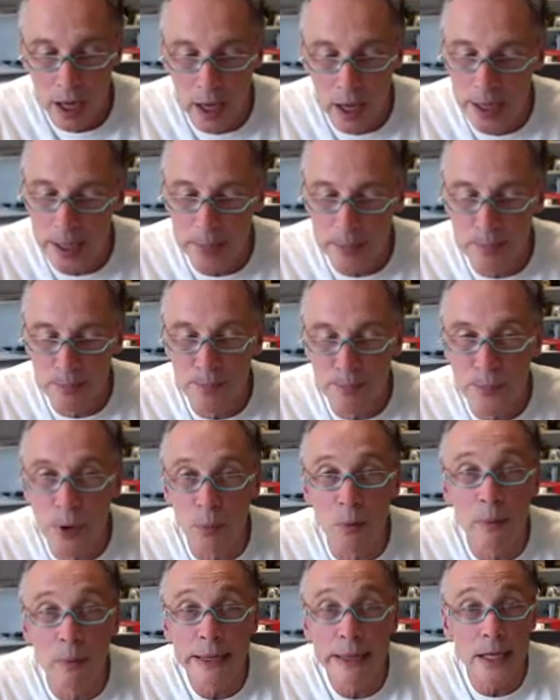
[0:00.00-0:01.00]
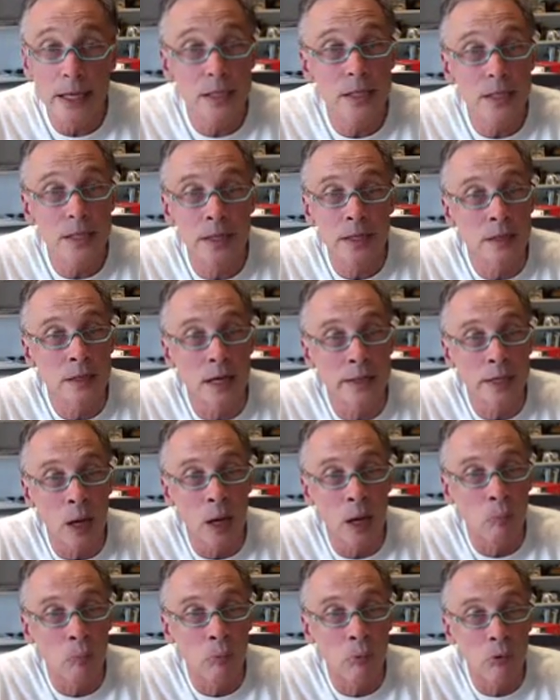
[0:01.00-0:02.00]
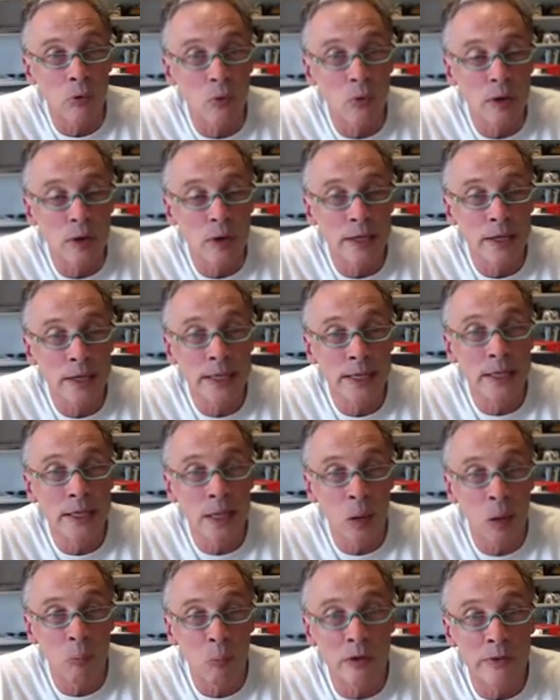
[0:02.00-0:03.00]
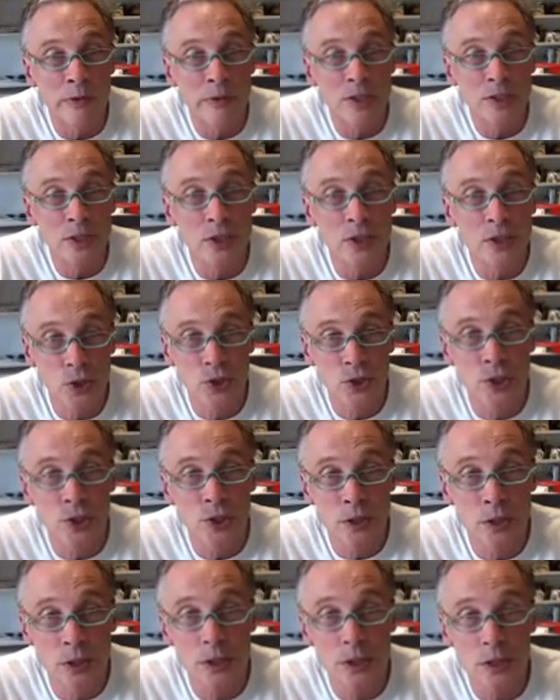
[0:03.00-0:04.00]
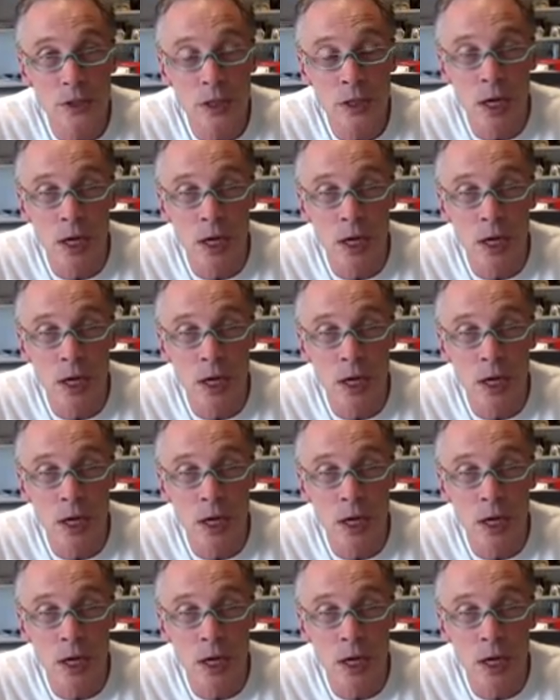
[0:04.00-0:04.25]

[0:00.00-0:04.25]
It probably is in a number of institutions.